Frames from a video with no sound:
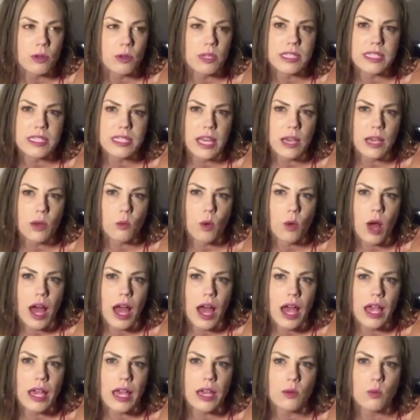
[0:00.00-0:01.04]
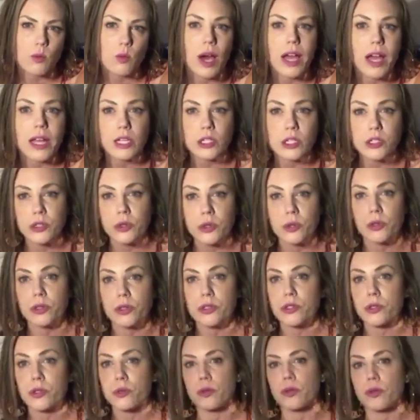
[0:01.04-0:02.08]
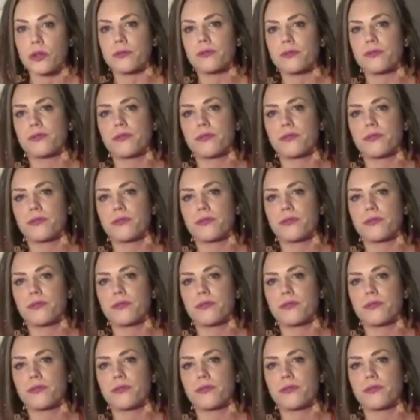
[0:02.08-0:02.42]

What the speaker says: It's like, why didn't you go to school?